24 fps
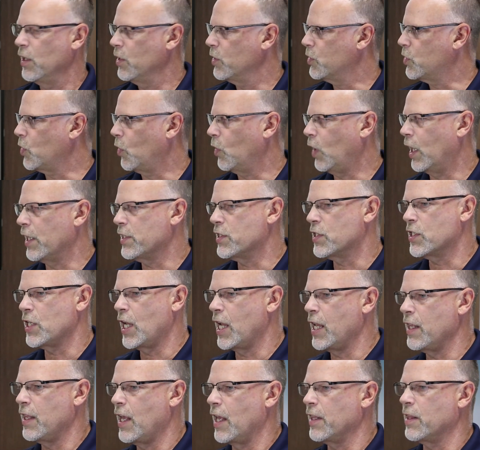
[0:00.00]
So let's
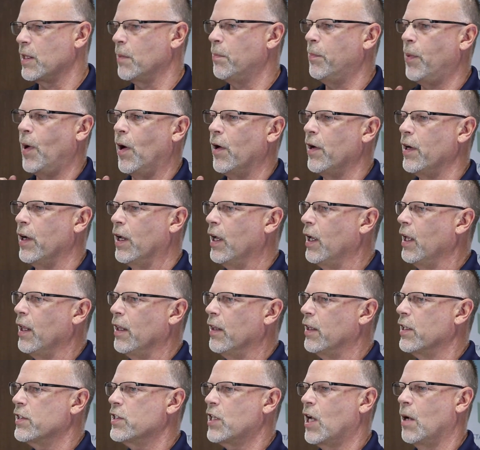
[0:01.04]
say that the part
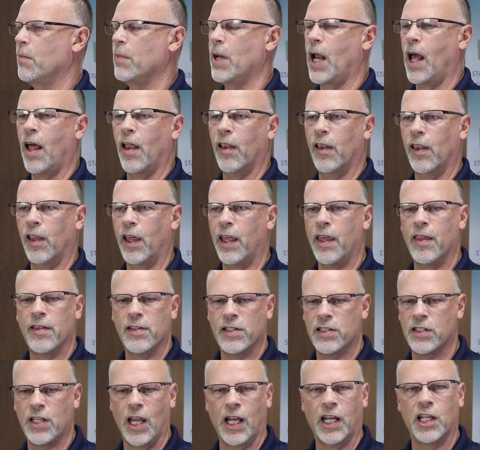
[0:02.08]
that's coming out of the lathe
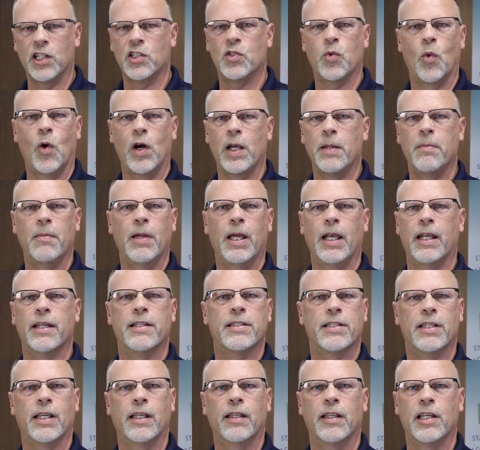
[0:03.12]
is taking 20
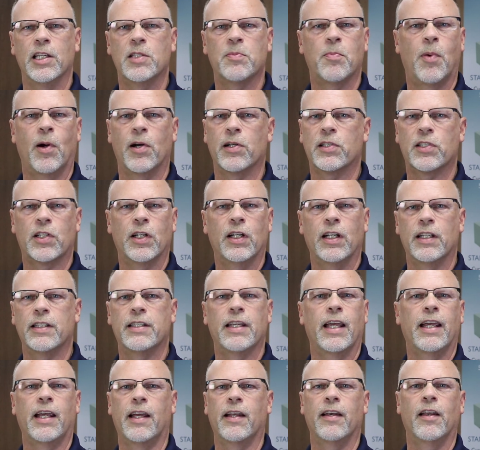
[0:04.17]
minutes and this part's gonna
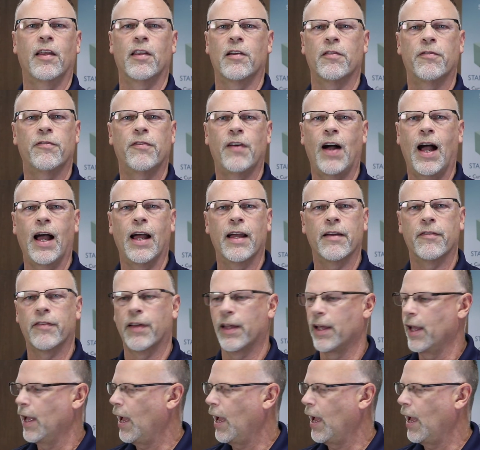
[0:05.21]
take another five.